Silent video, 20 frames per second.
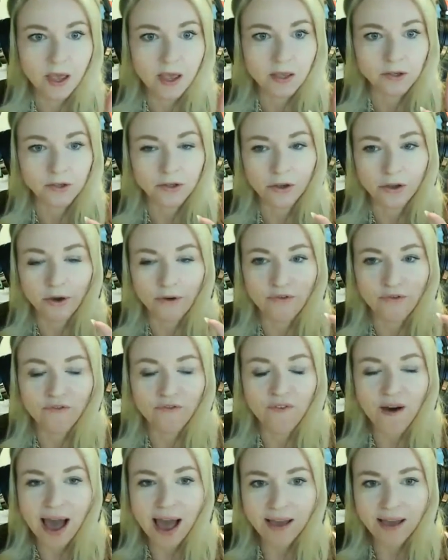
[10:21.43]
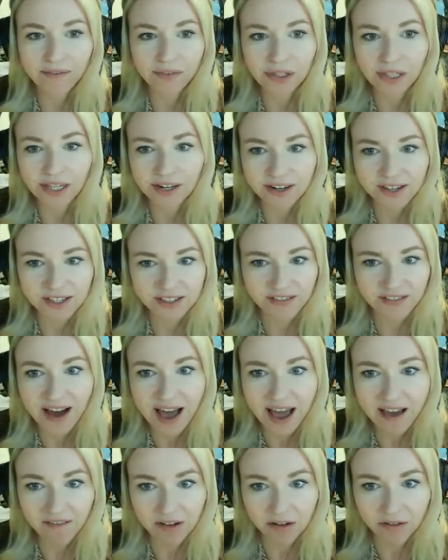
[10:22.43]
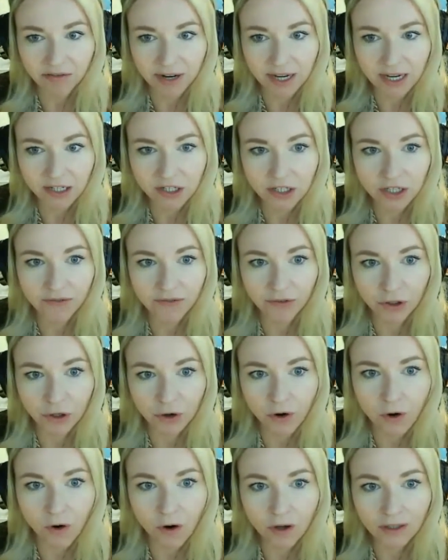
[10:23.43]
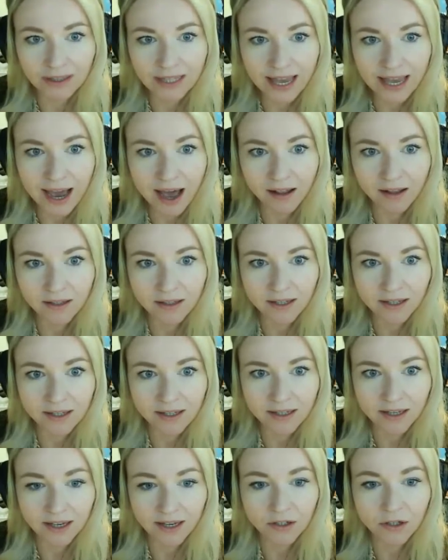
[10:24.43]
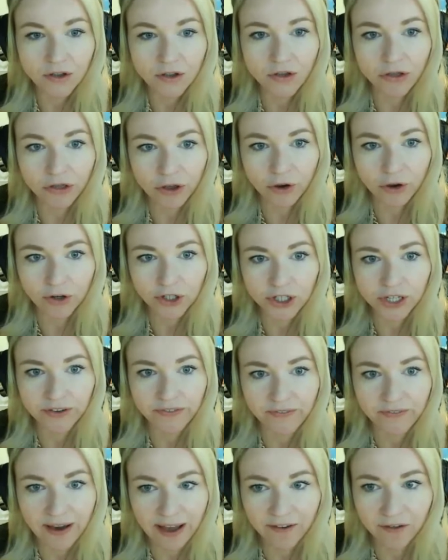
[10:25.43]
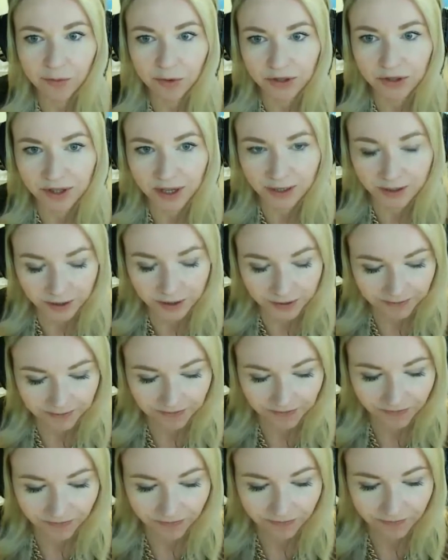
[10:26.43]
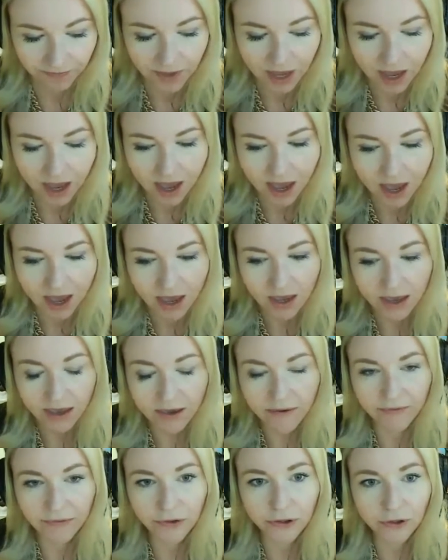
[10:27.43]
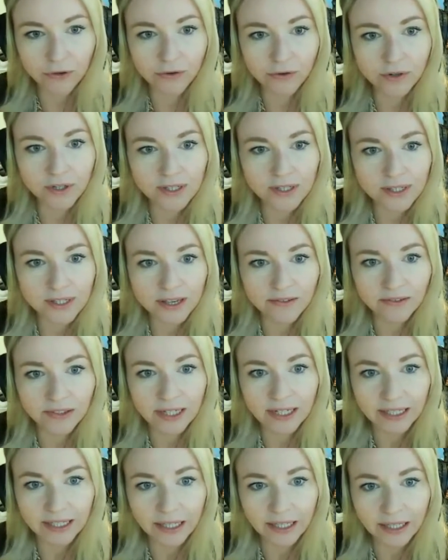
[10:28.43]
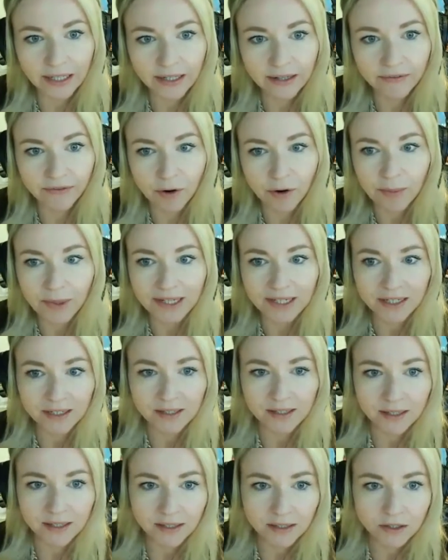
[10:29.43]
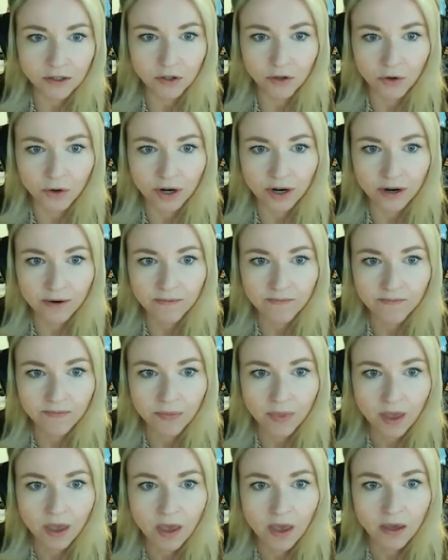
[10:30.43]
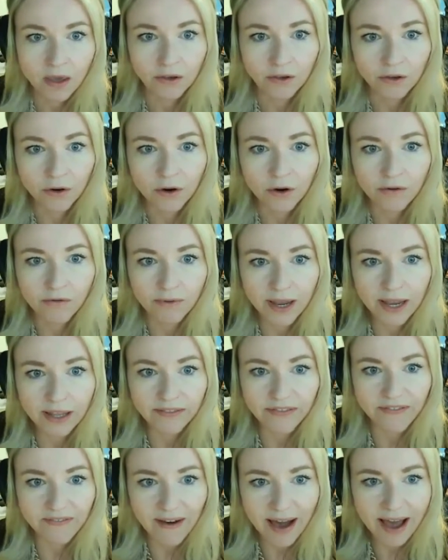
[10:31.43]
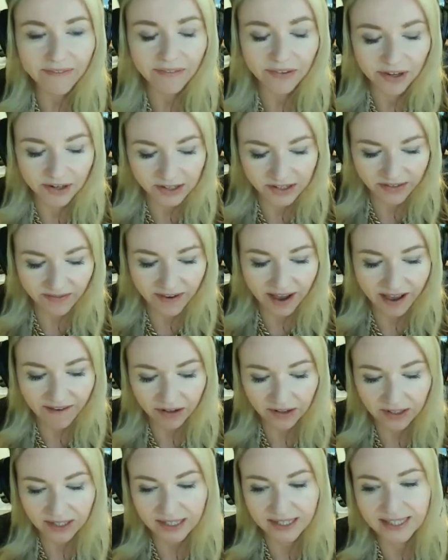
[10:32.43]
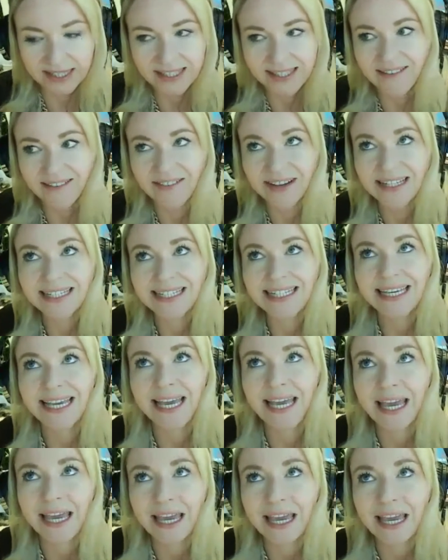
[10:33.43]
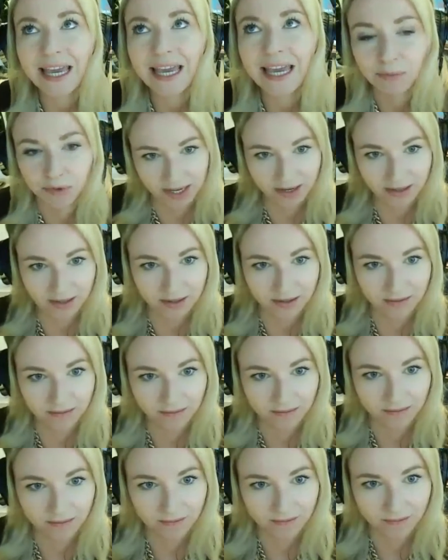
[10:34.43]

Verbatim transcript: So your five-year survival rate, if you're on dialysis, is 35%. If you received a kidney from a deceased donor, your rate five-year survival is 78%.